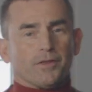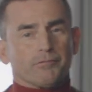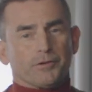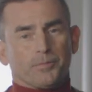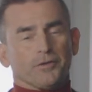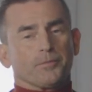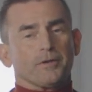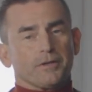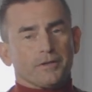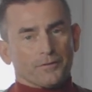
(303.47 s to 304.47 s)
and the
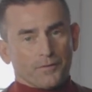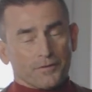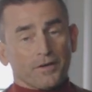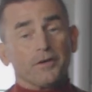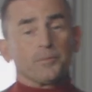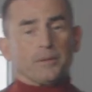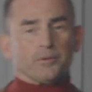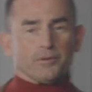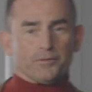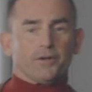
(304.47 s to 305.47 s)
responsibilities of the
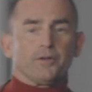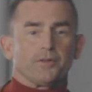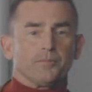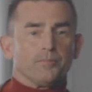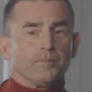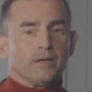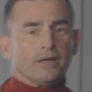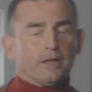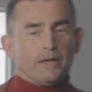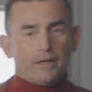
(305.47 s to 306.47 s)
salespeople who sold them.
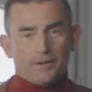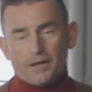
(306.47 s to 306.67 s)
In the